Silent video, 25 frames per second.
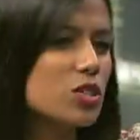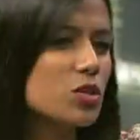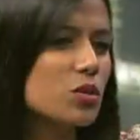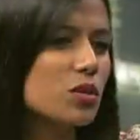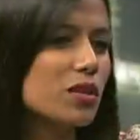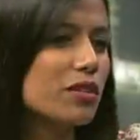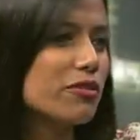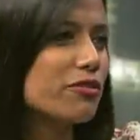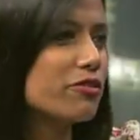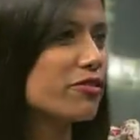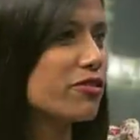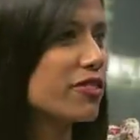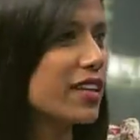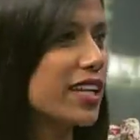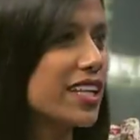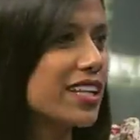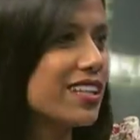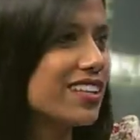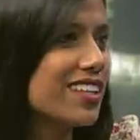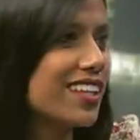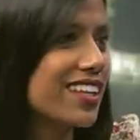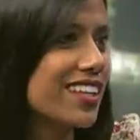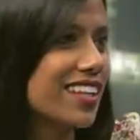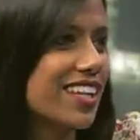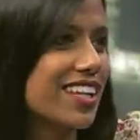you afraid
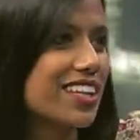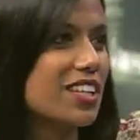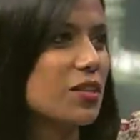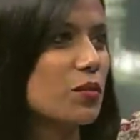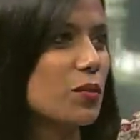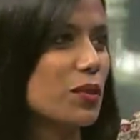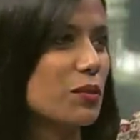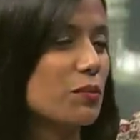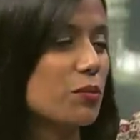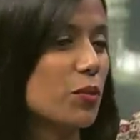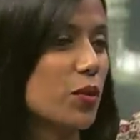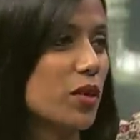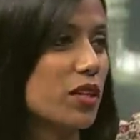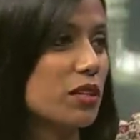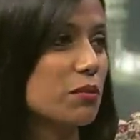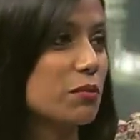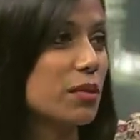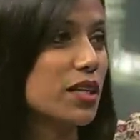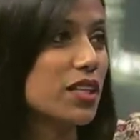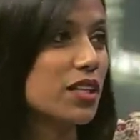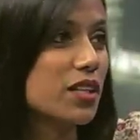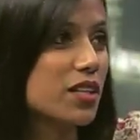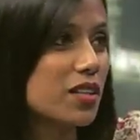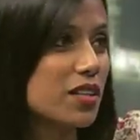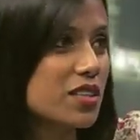at any one point
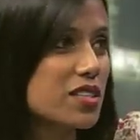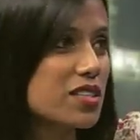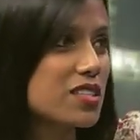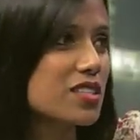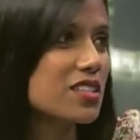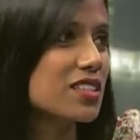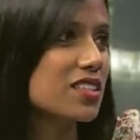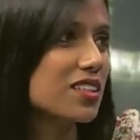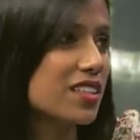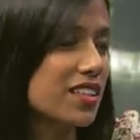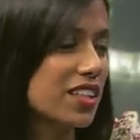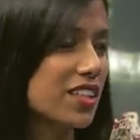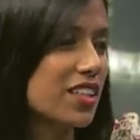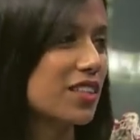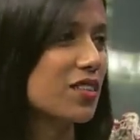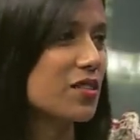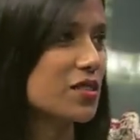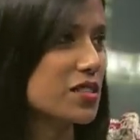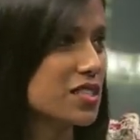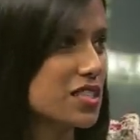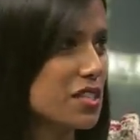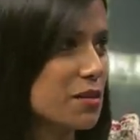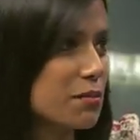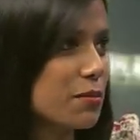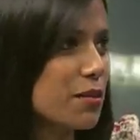because, you know,
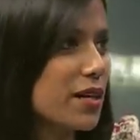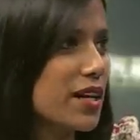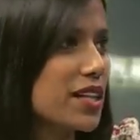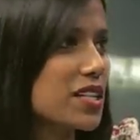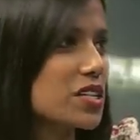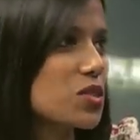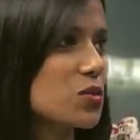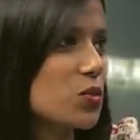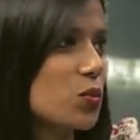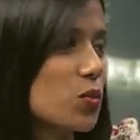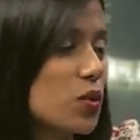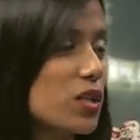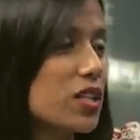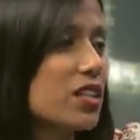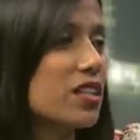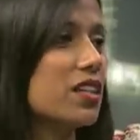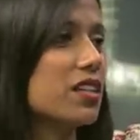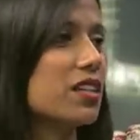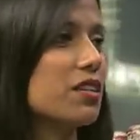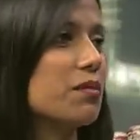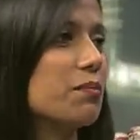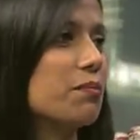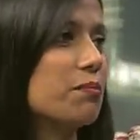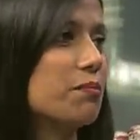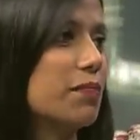some parts were
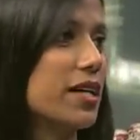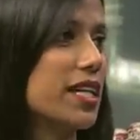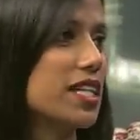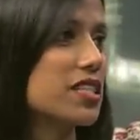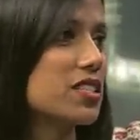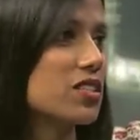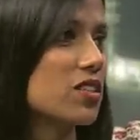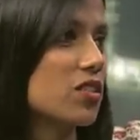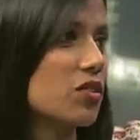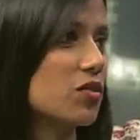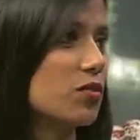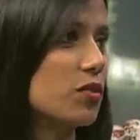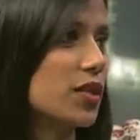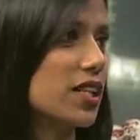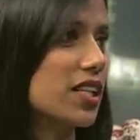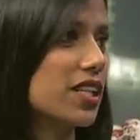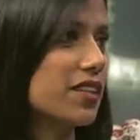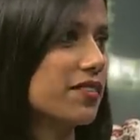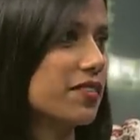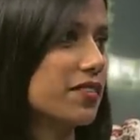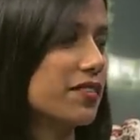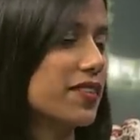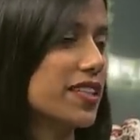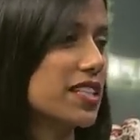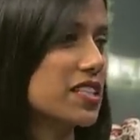based on real life
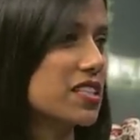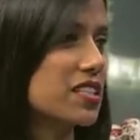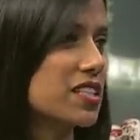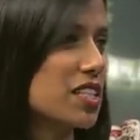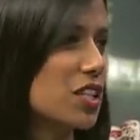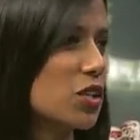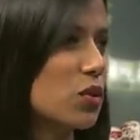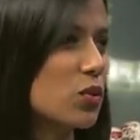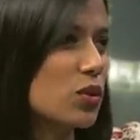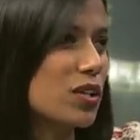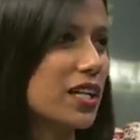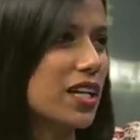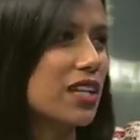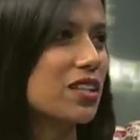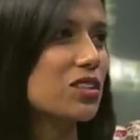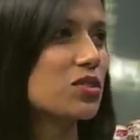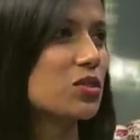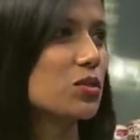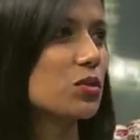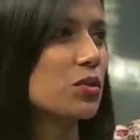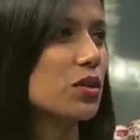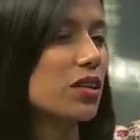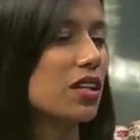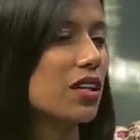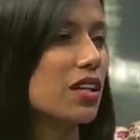events that you would get
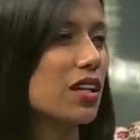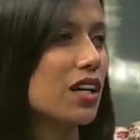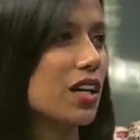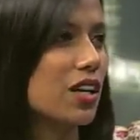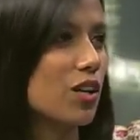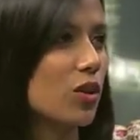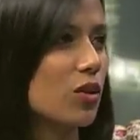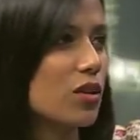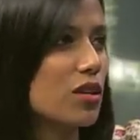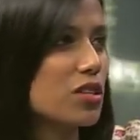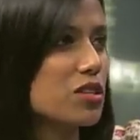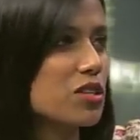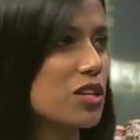into a lot of